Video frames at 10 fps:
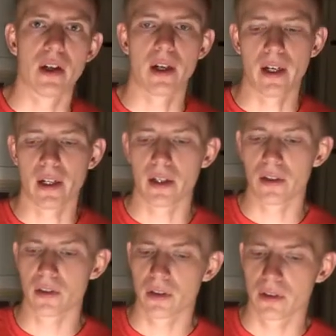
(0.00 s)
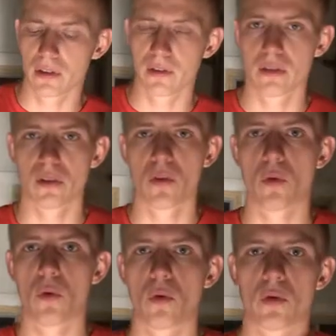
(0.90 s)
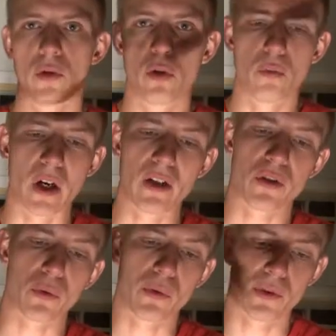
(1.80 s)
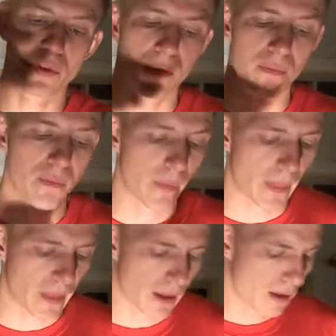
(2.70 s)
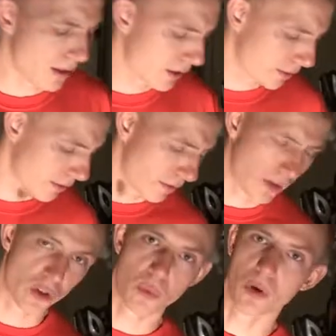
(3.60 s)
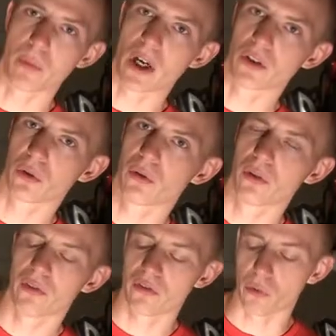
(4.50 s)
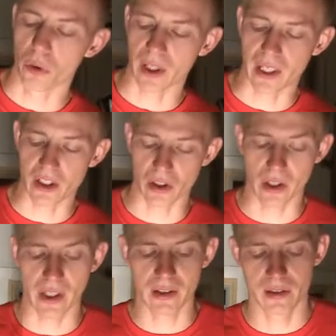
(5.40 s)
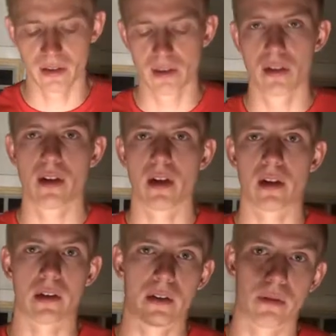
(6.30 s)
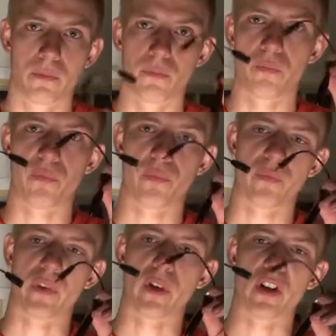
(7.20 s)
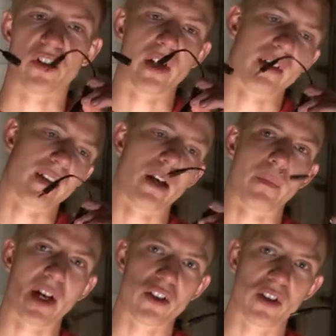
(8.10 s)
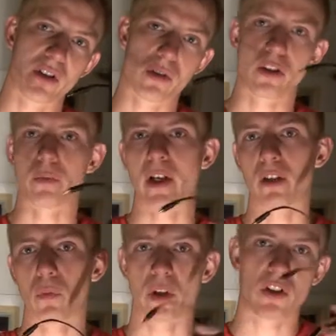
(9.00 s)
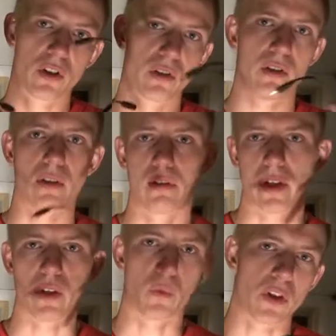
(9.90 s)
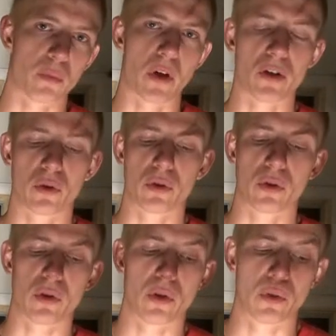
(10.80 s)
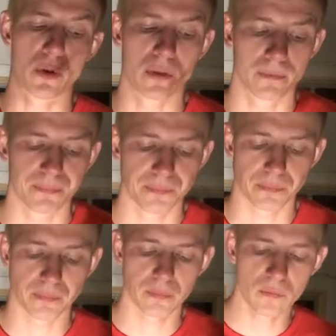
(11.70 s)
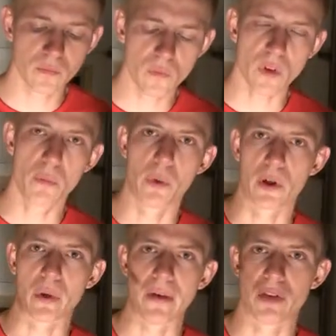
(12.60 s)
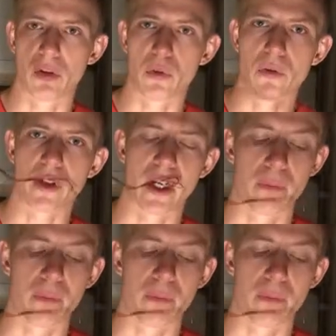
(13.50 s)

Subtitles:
and 2 modules. There's one module for each light. They're in a set, it's not a match set, so it doesn't matter which light and which module you use, but you have to use a